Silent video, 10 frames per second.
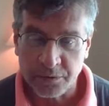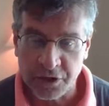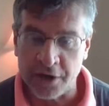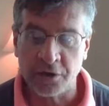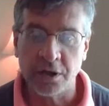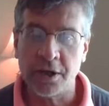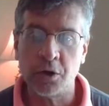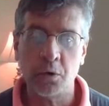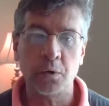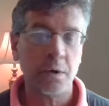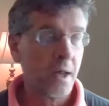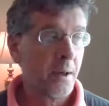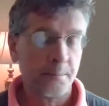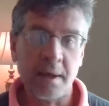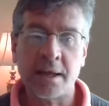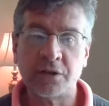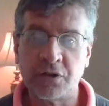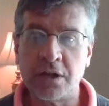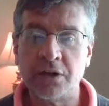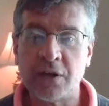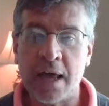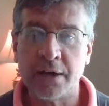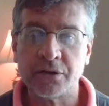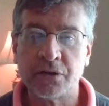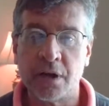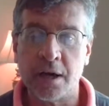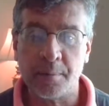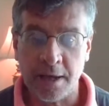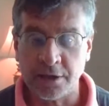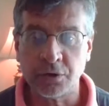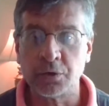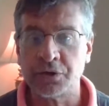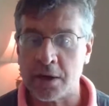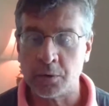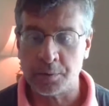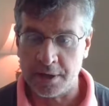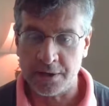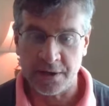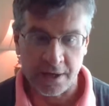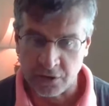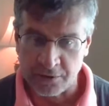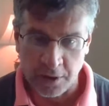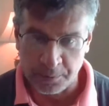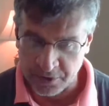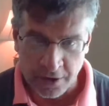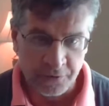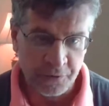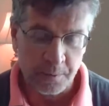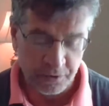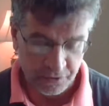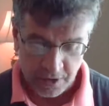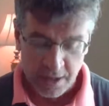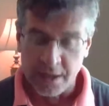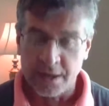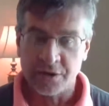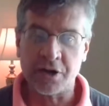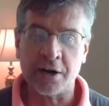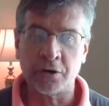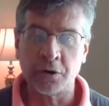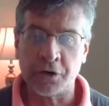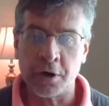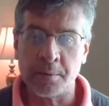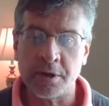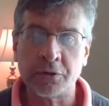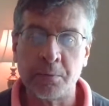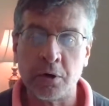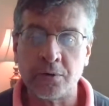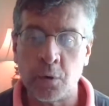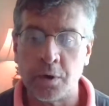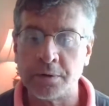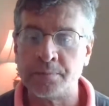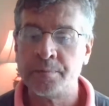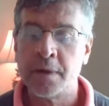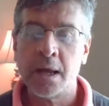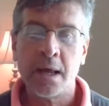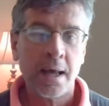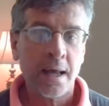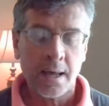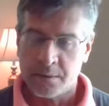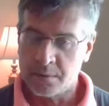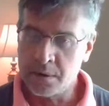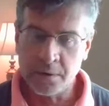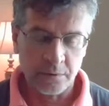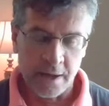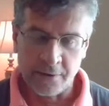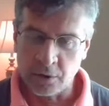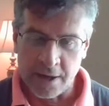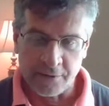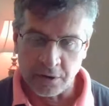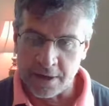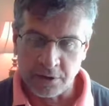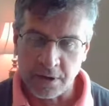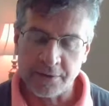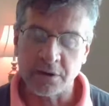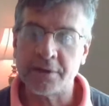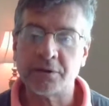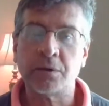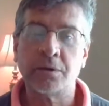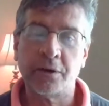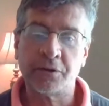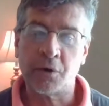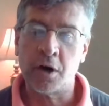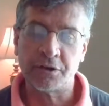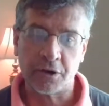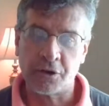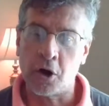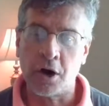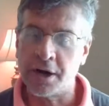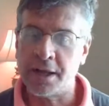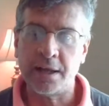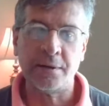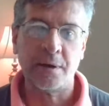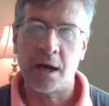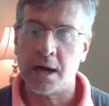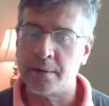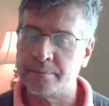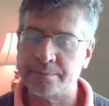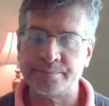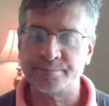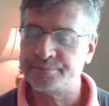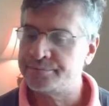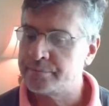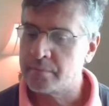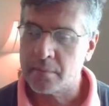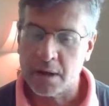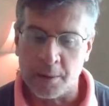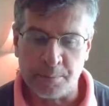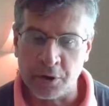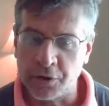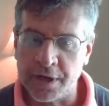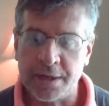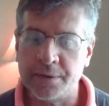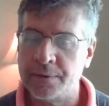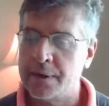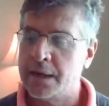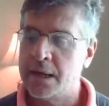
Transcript: generally who man sees as angels. That would be the next level up. Seraphim is the general term in this book for them. level. As far as authority, ability,